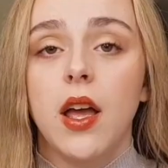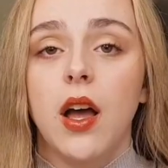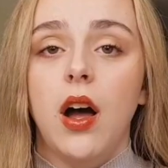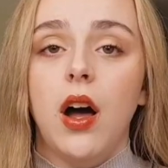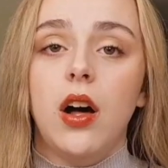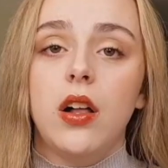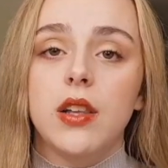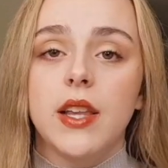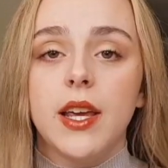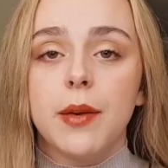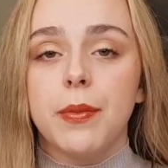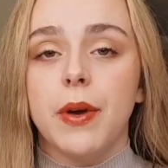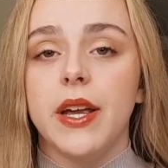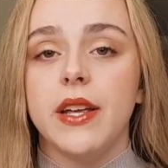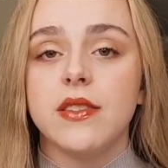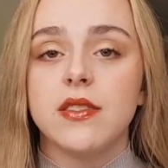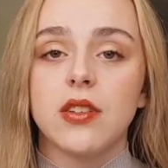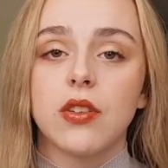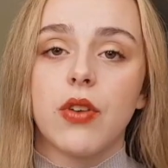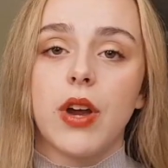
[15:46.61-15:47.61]
I'll link my
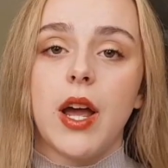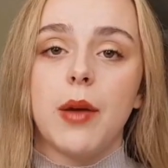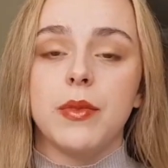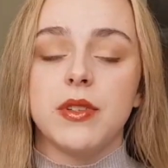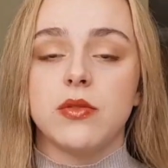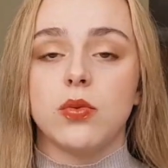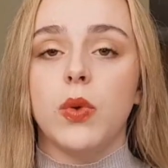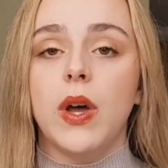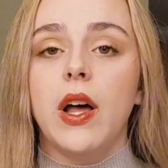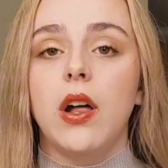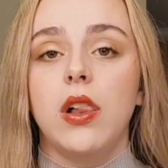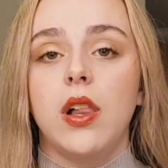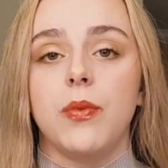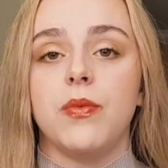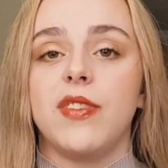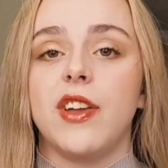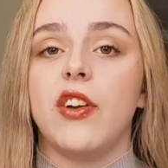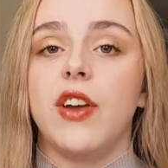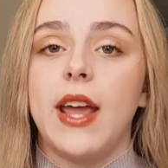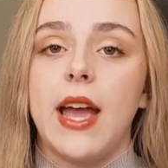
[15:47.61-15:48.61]
Instagram as well. I'm
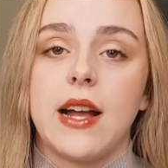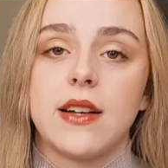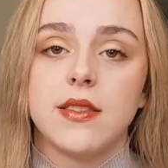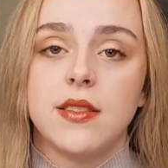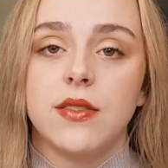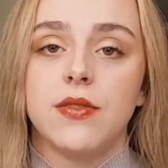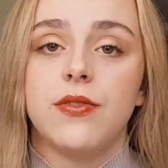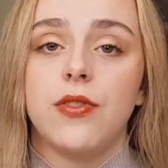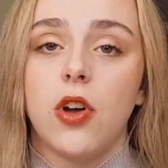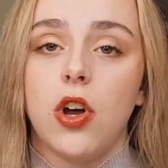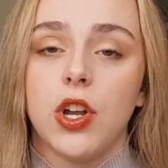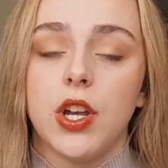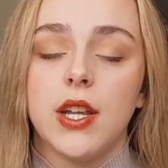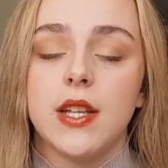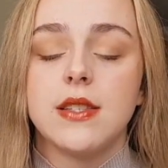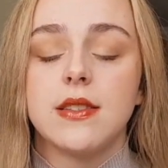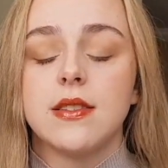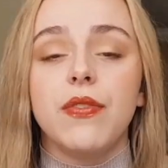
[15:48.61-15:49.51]
very active on it.